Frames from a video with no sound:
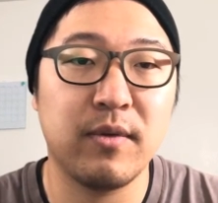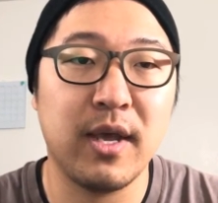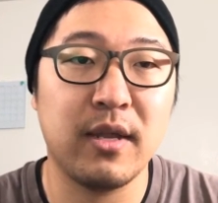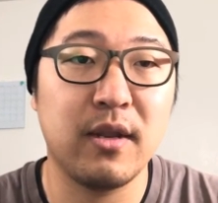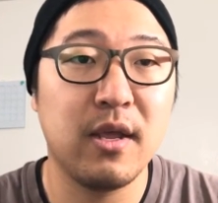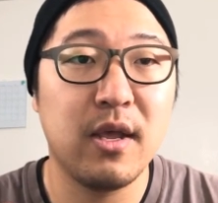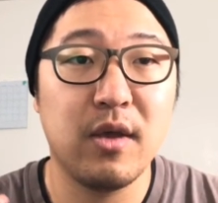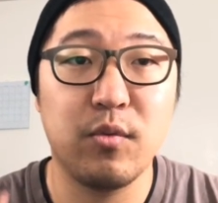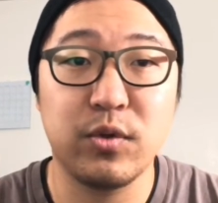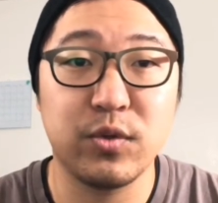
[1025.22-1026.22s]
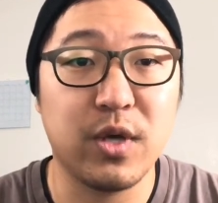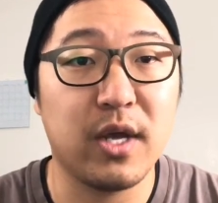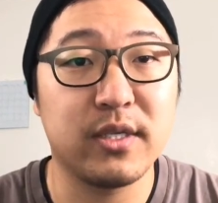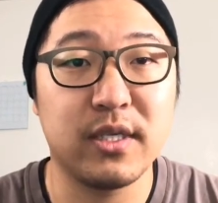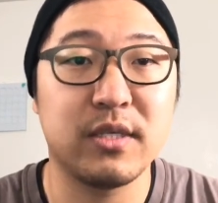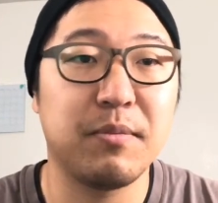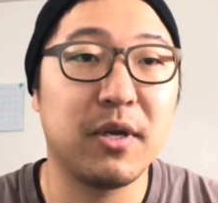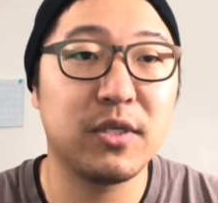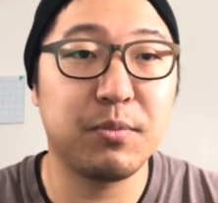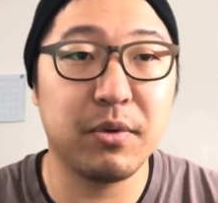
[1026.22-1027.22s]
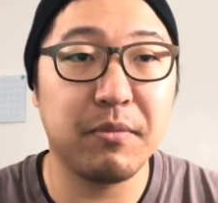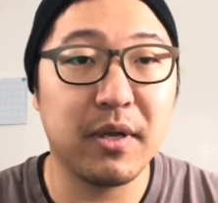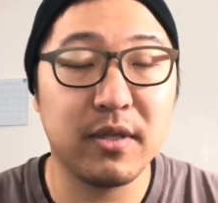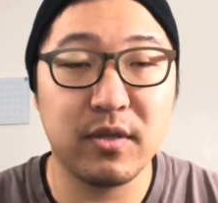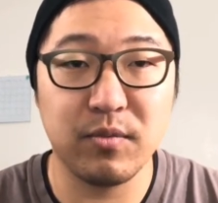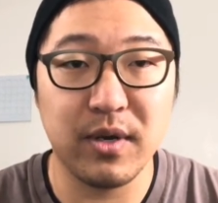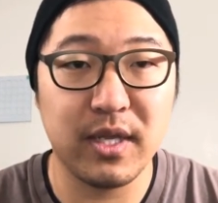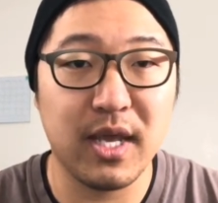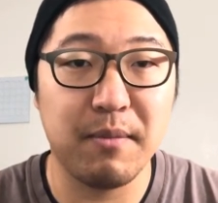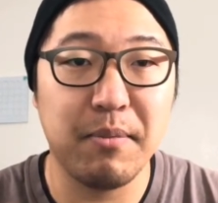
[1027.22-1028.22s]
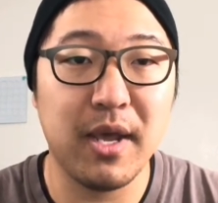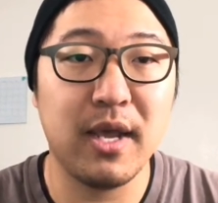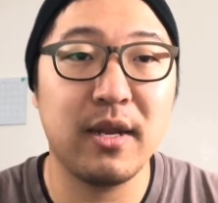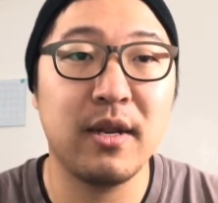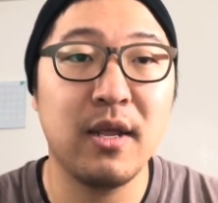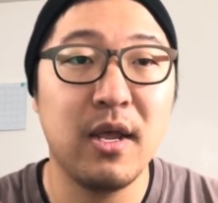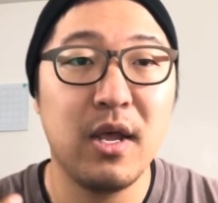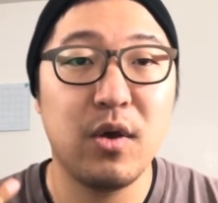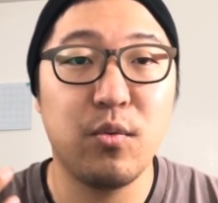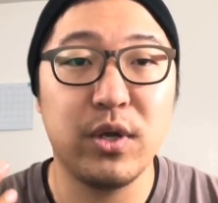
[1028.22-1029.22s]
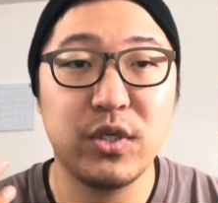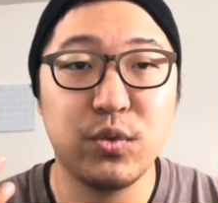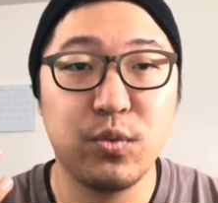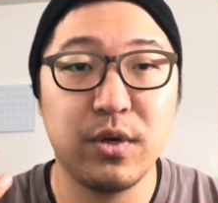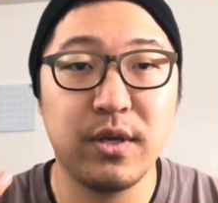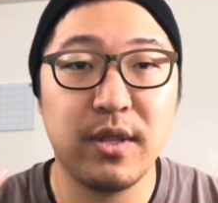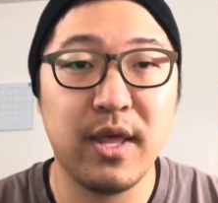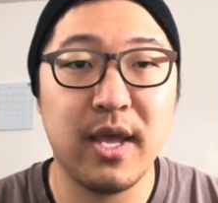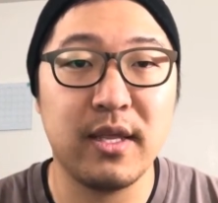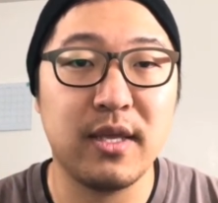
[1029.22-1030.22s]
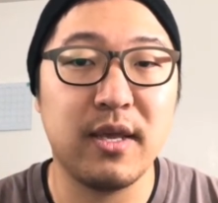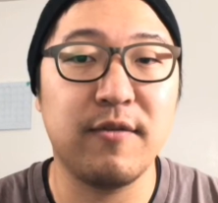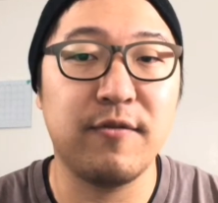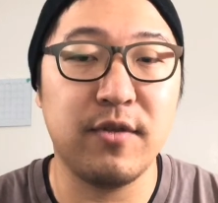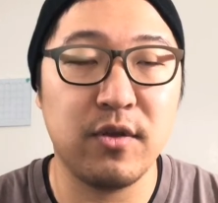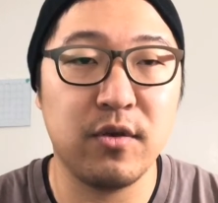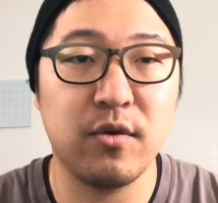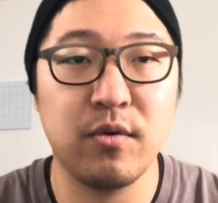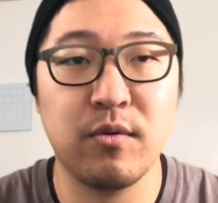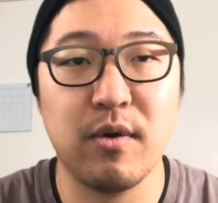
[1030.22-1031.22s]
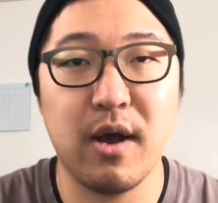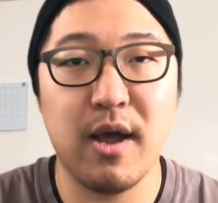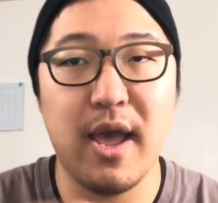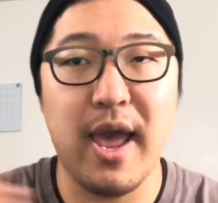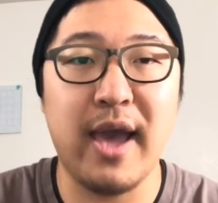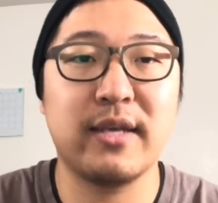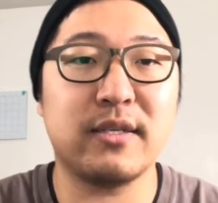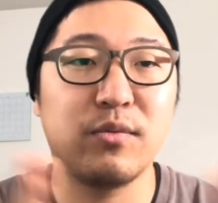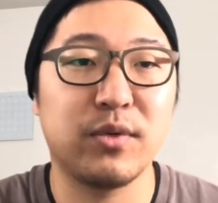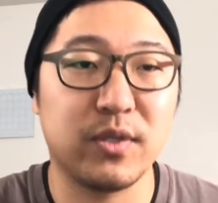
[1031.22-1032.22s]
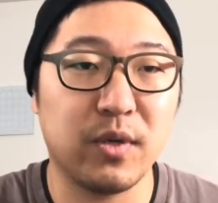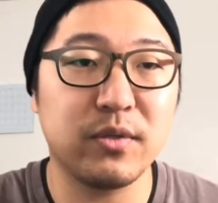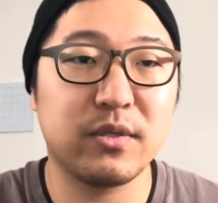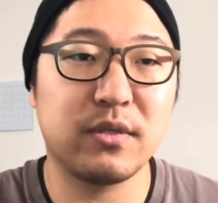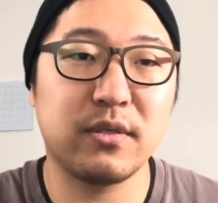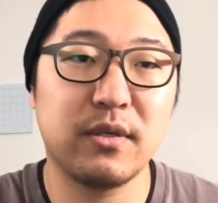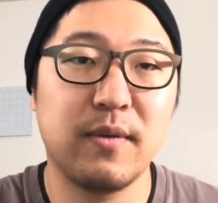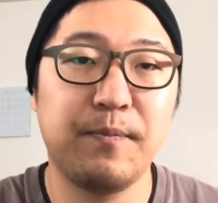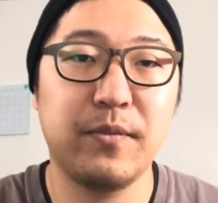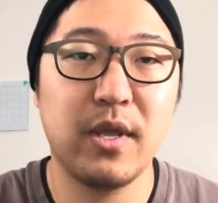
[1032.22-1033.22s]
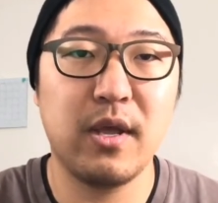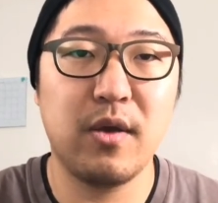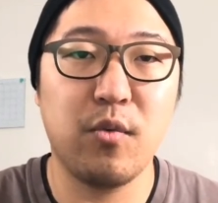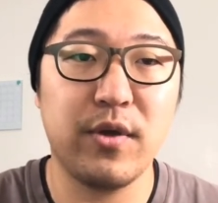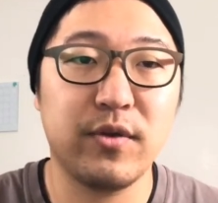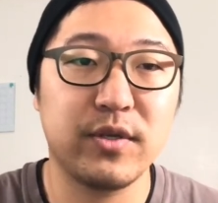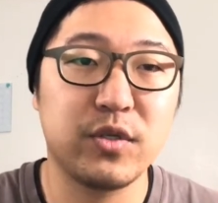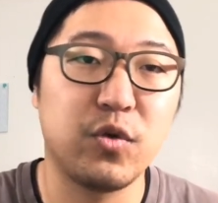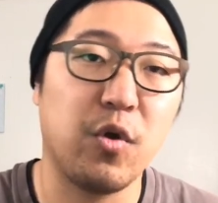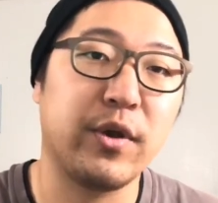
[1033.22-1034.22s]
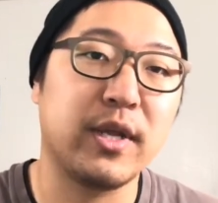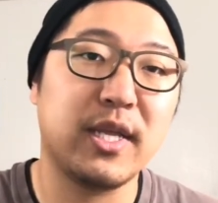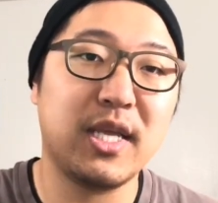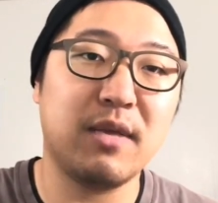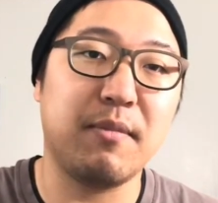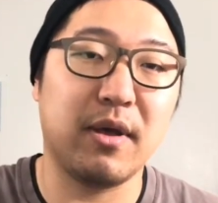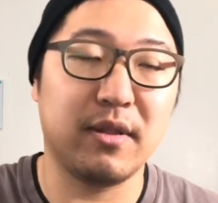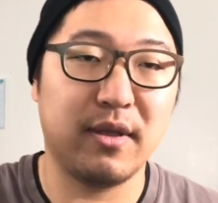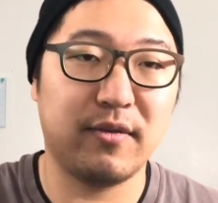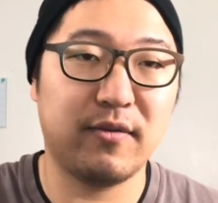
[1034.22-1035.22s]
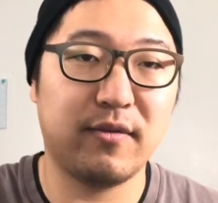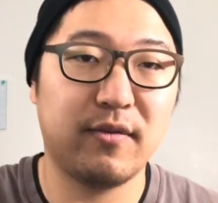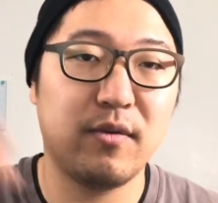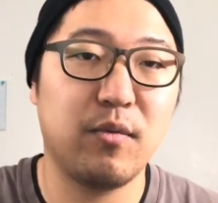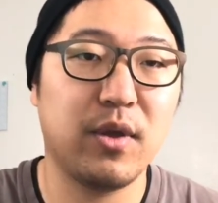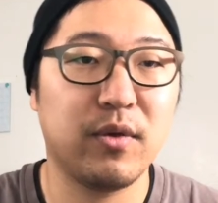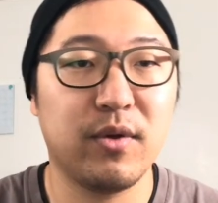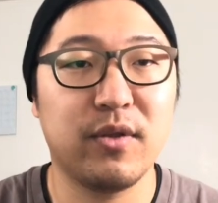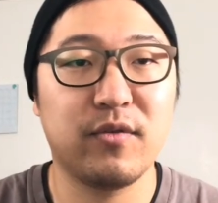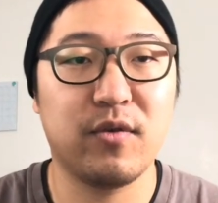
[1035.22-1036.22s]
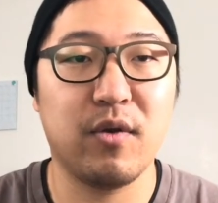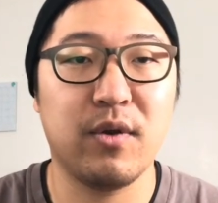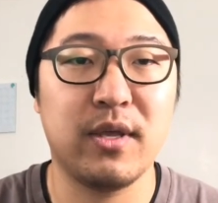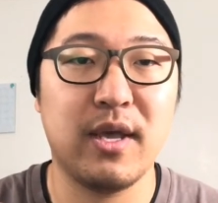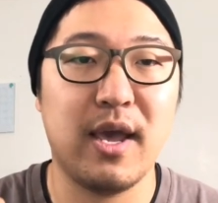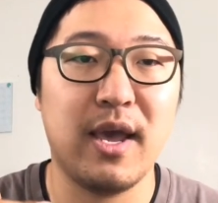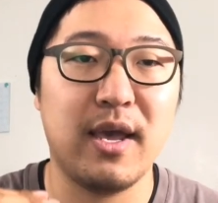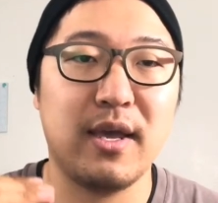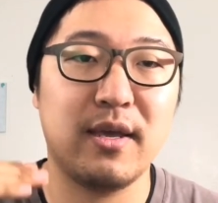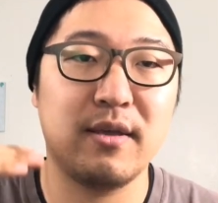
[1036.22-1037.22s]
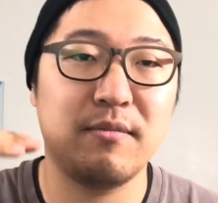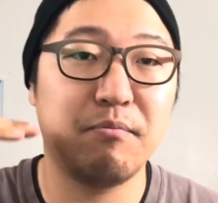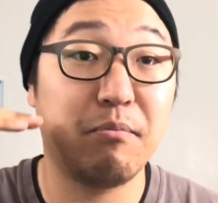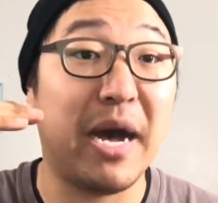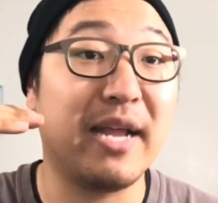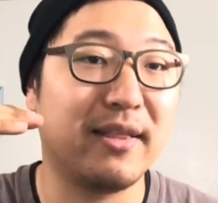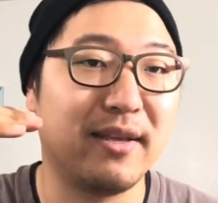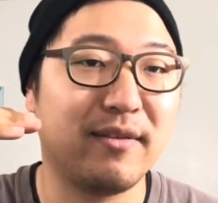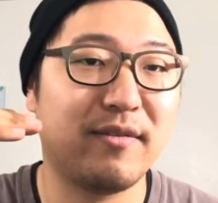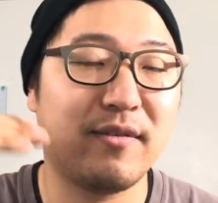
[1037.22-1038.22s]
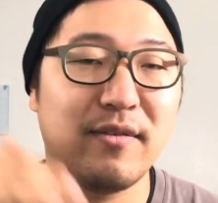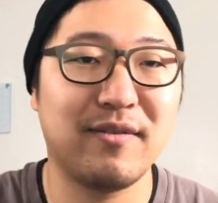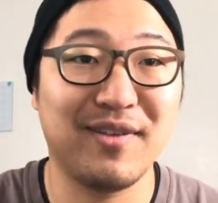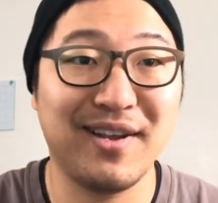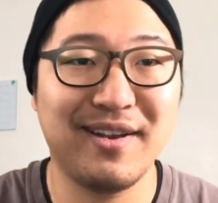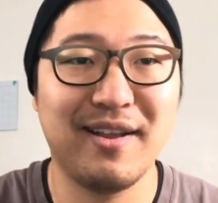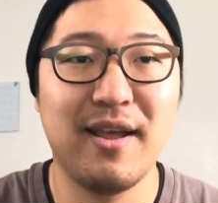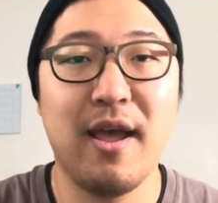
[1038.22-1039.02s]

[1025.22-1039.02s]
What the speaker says: rate, which would cost this much per month to run a campaign, which would then give you X results, whether it's growing an email list, whether it's growing a bot list, right?